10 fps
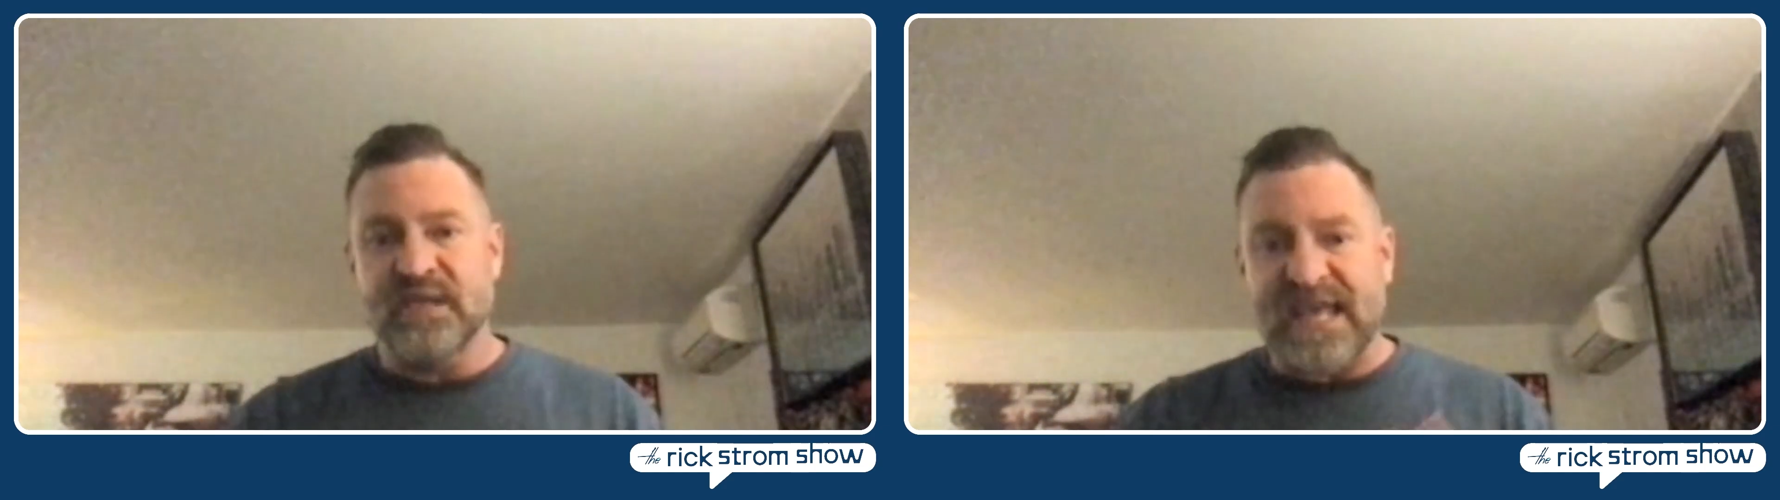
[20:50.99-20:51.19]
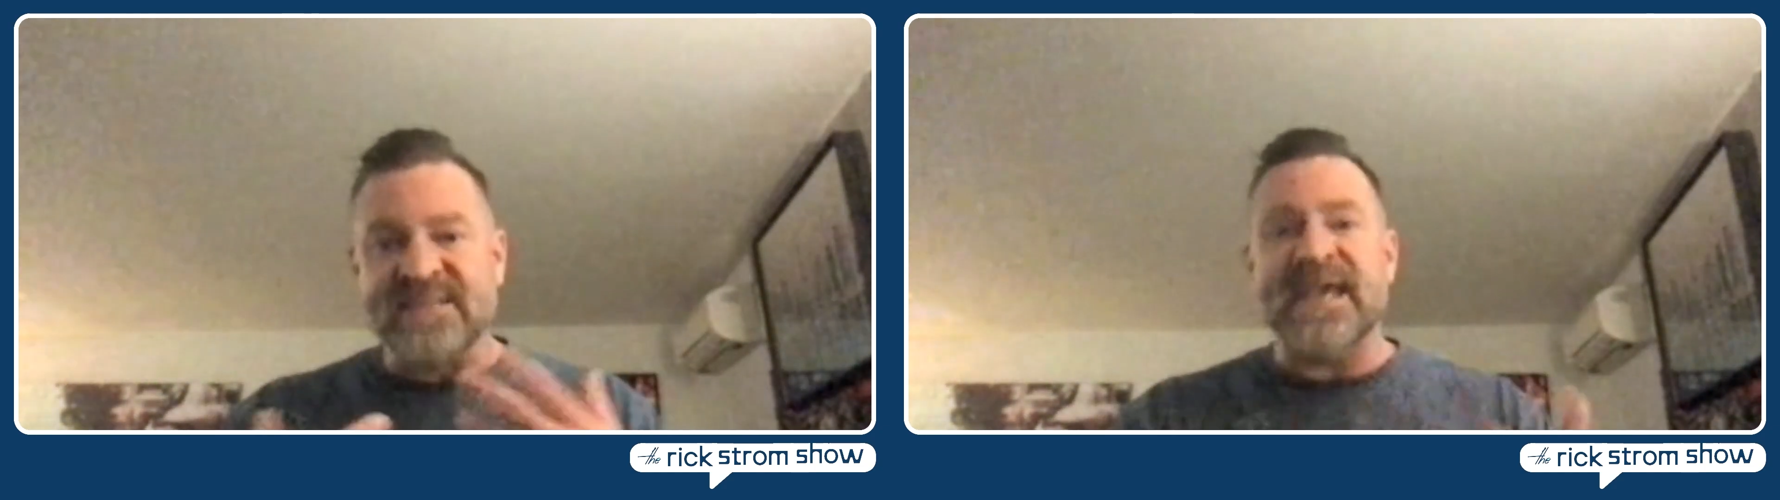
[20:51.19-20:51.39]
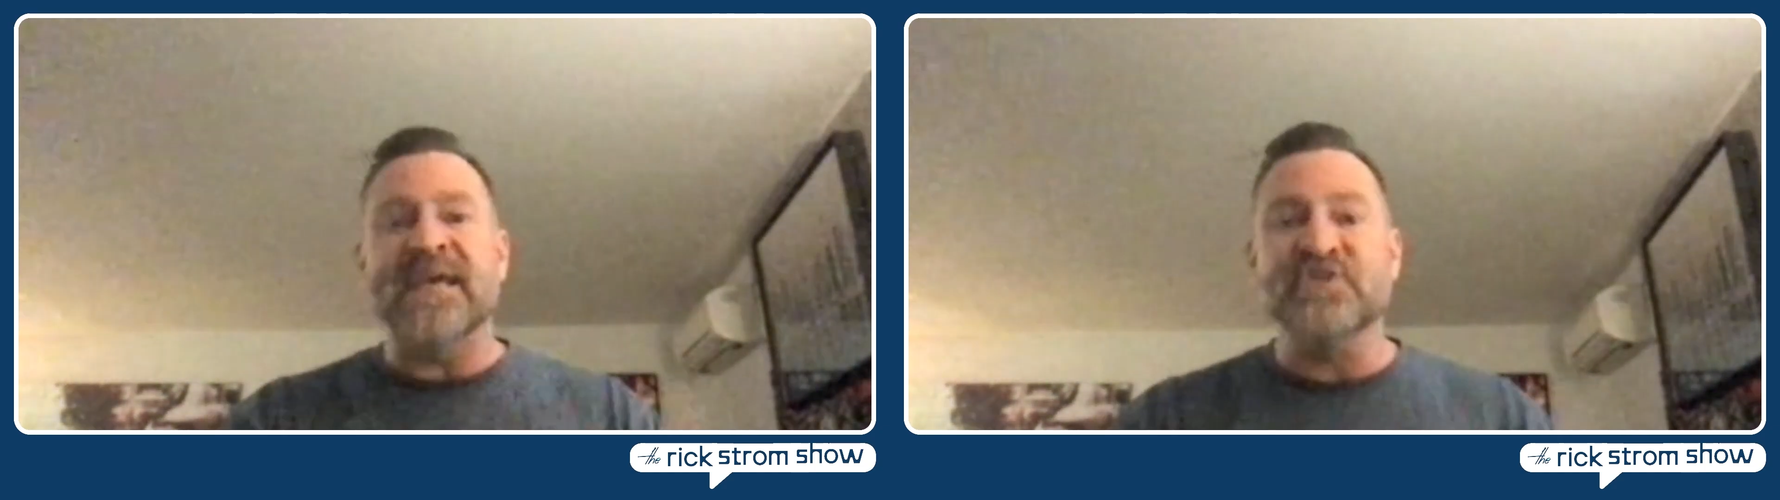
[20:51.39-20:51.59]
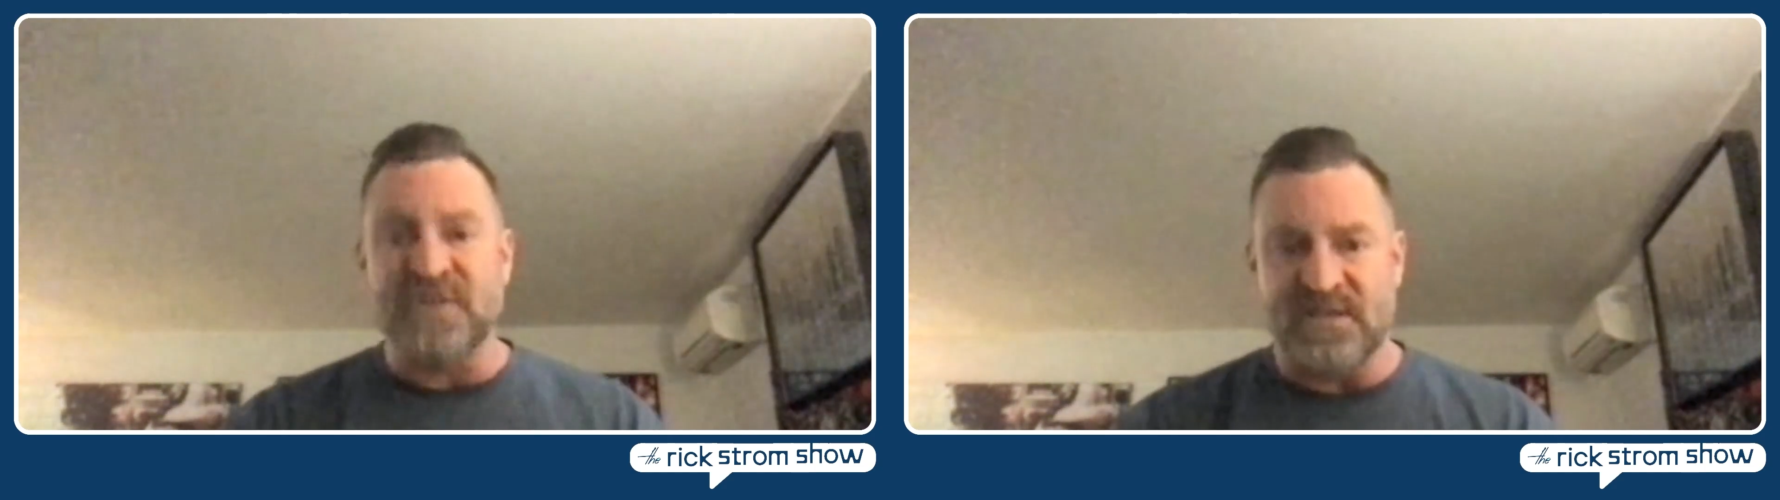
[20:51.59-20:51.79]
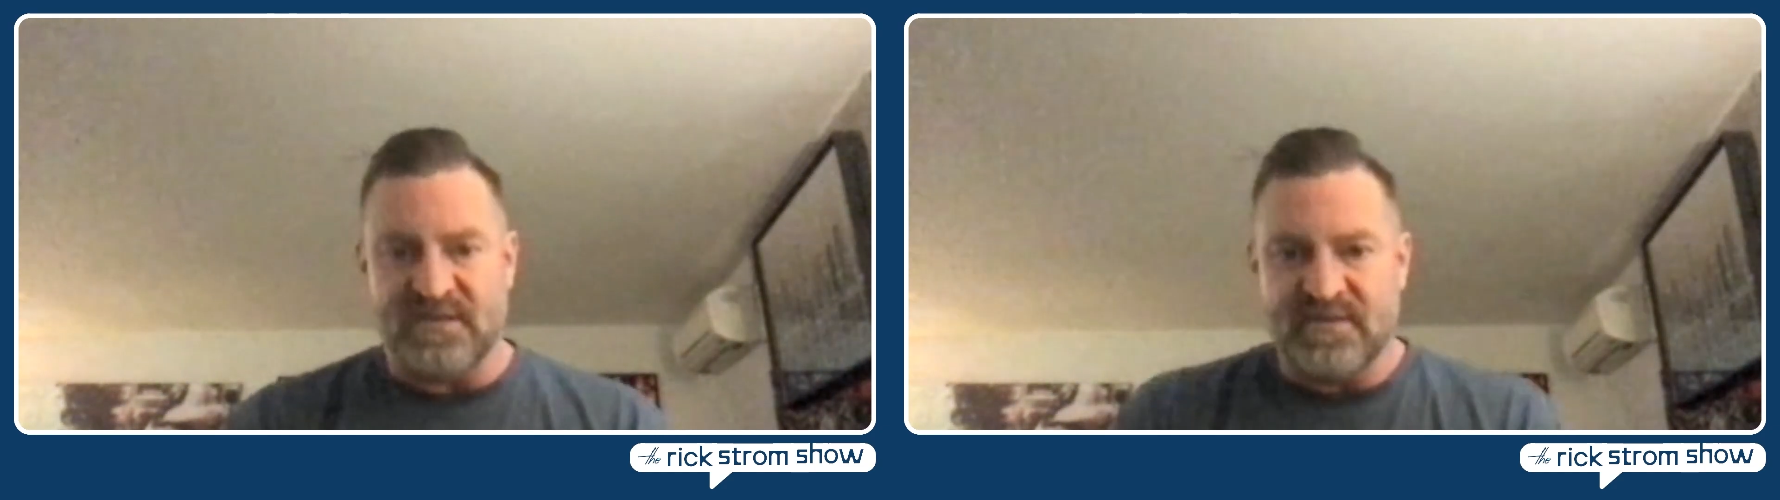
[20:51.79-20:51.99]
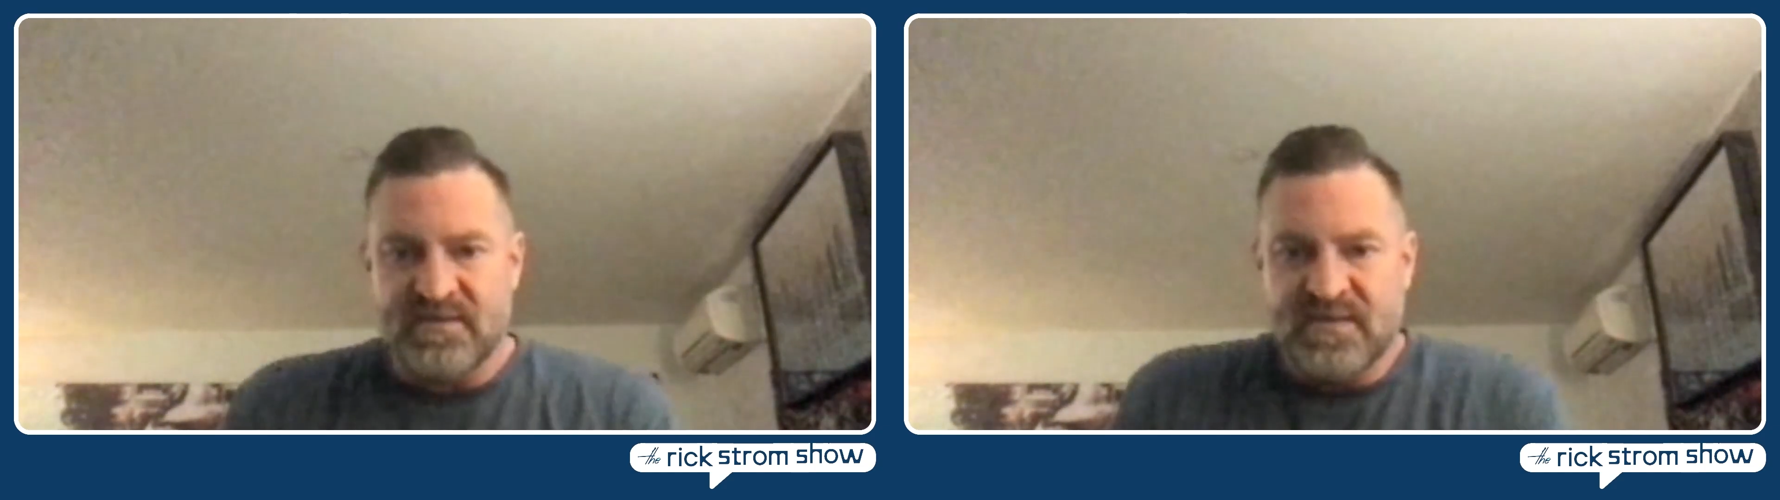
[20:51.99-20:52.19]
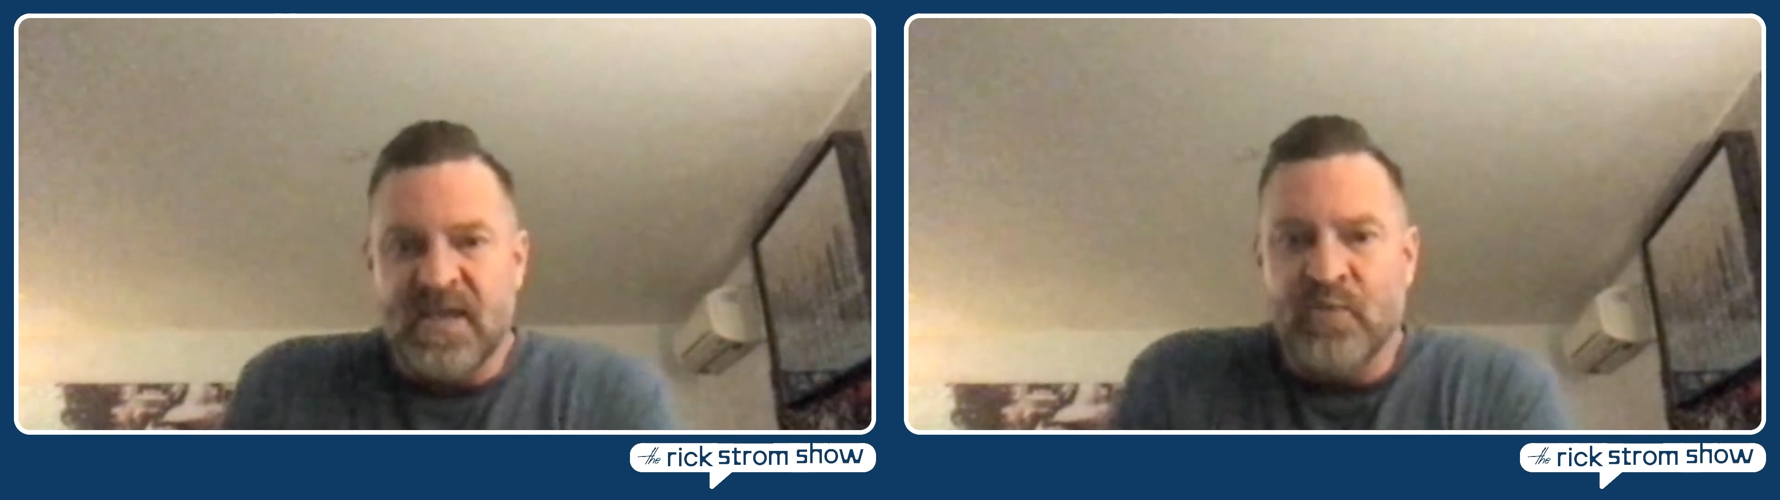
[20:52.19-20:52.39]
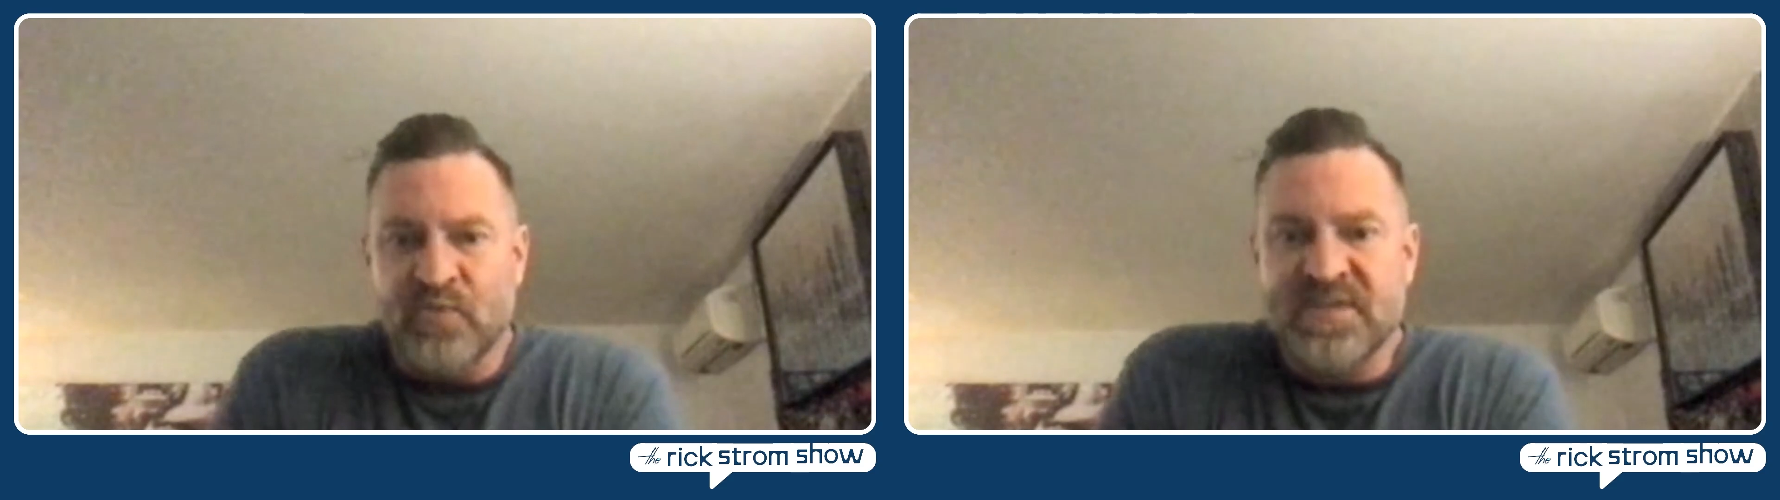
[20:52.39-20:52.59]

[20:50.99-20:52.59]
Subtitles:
attention it was